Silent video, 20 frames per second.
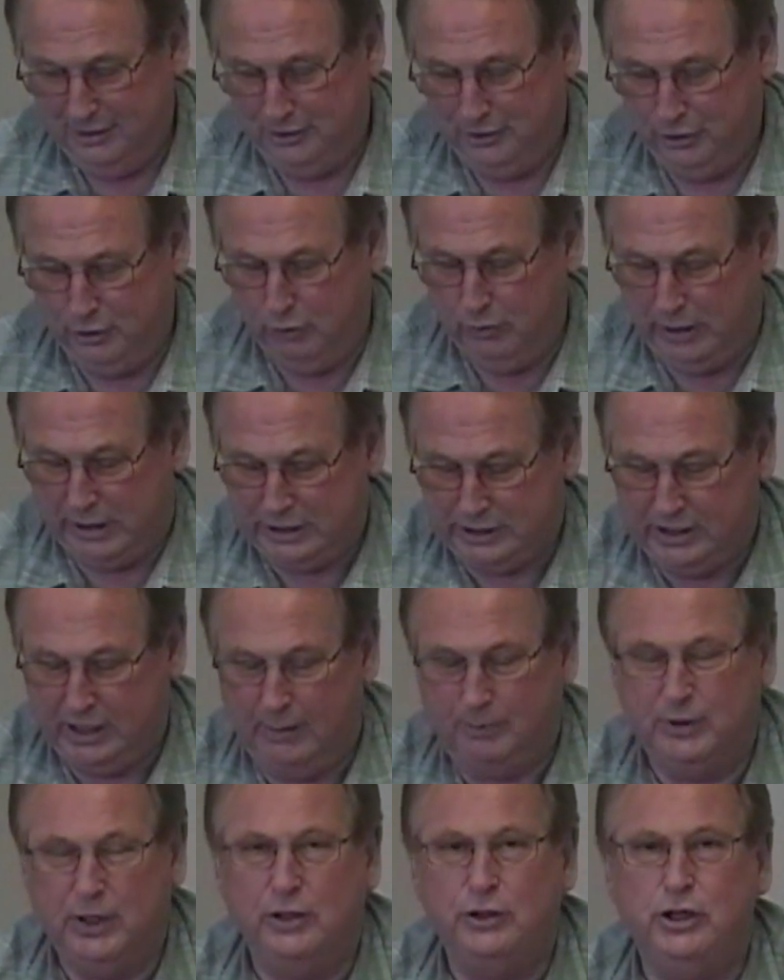you
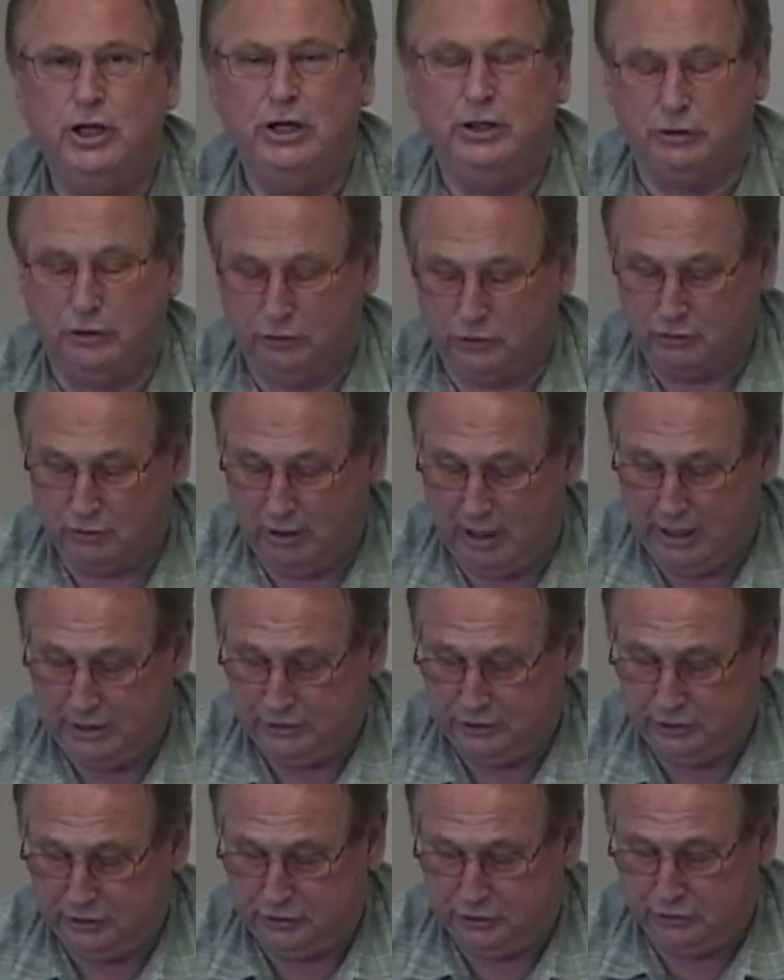accepted Jesus
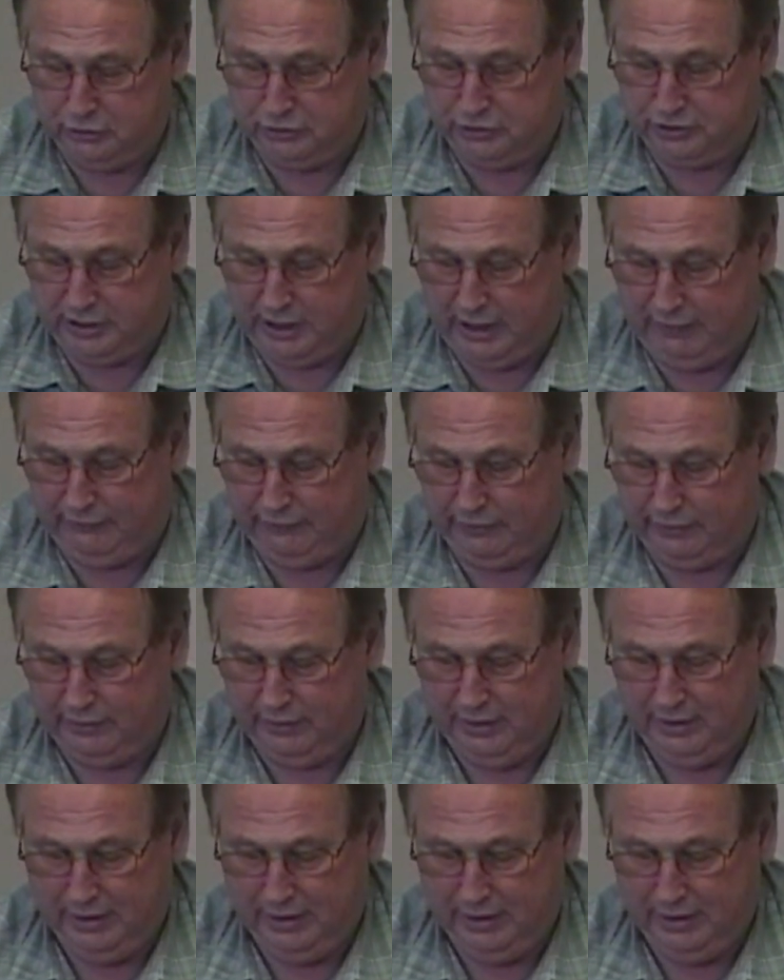Christ as your Savior.